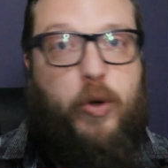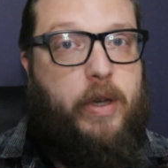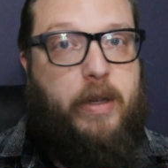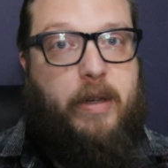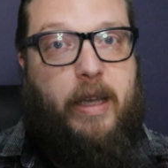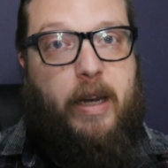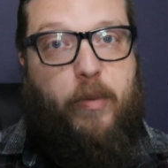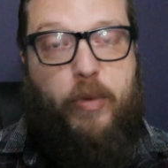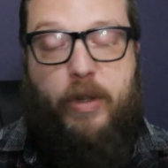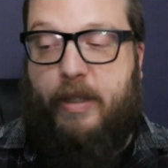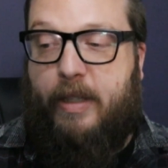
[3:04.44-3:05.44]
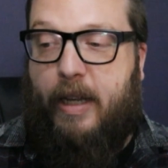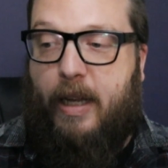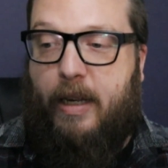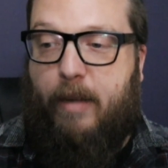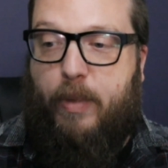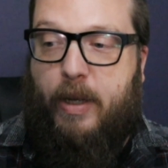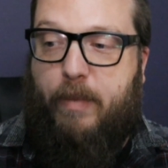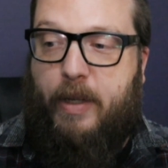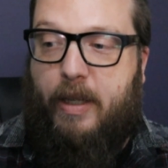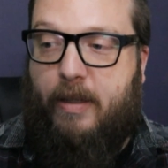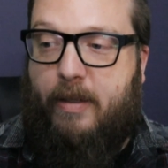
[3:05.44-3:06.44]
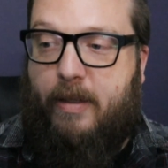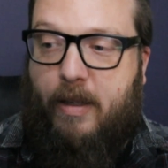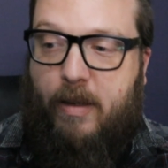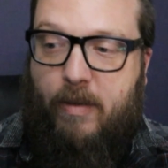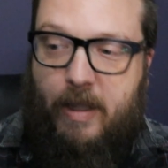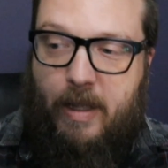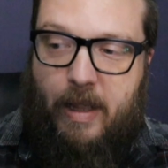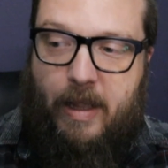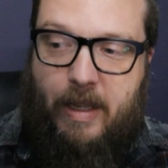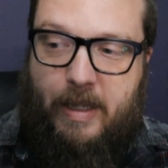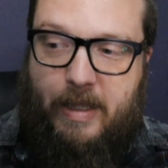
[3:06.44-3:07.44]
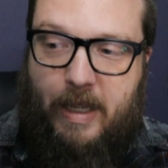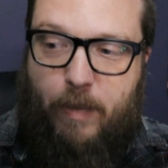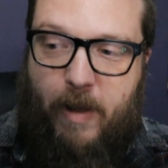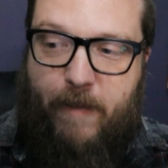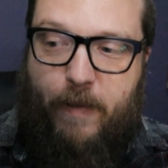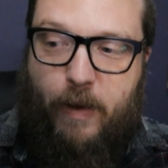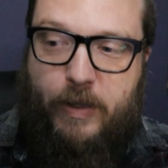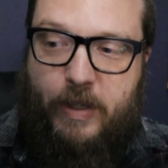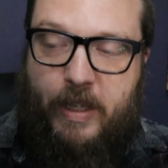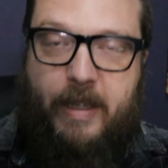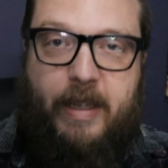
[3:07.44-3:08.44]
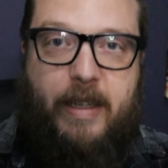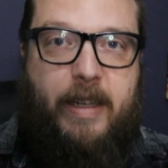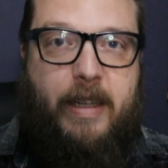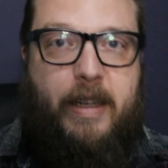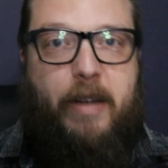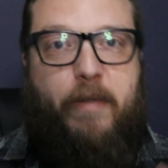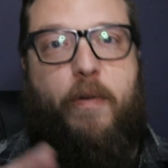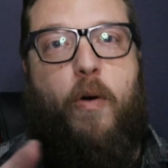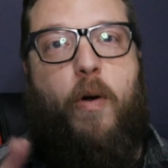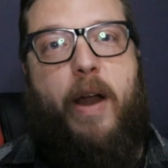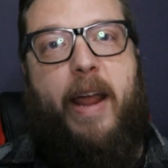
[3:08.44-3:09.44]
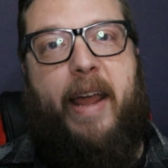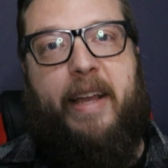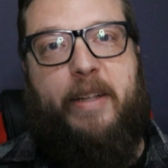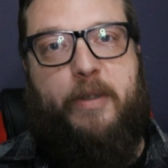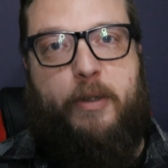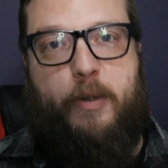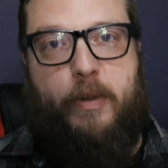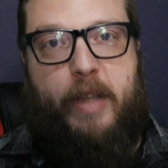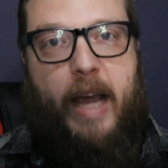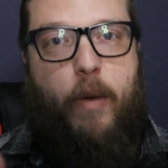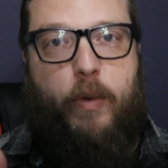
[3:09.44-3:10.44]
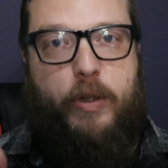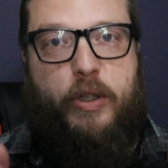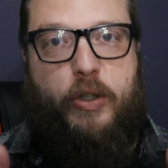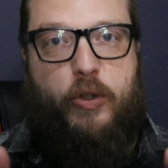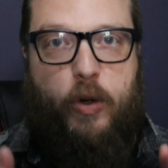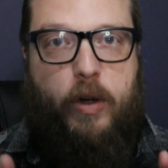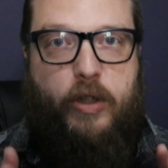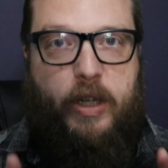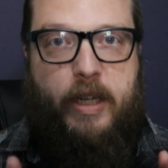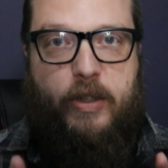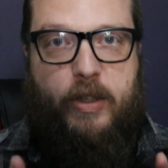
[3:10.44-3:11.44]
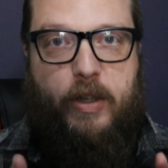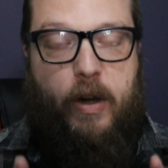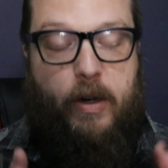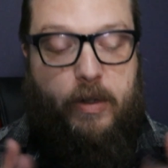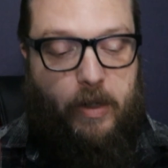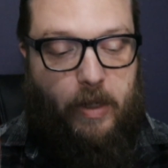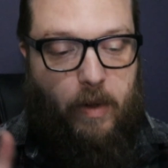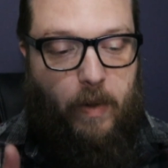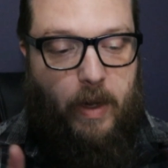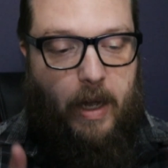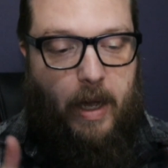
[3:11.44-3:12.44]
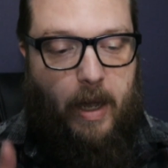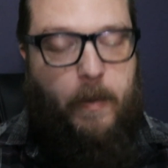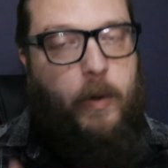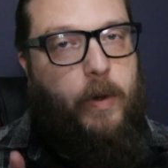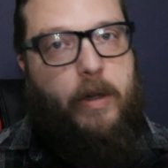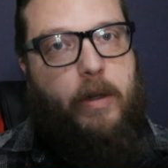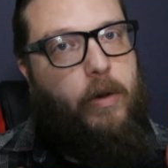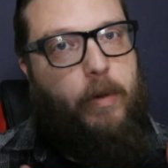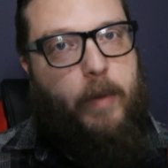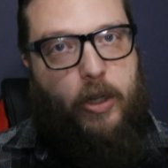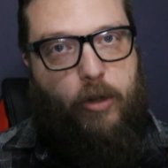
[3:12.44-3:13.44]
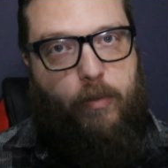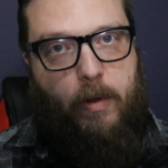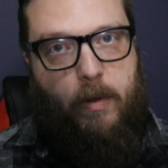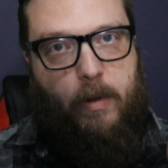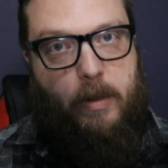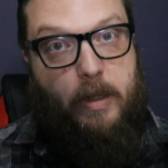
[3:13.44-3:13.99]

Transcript: it, and I'm really sad. But because because that's my first foray into that which is Drunk Chicken Cigars. So you know what? I'm going to go to my humidor,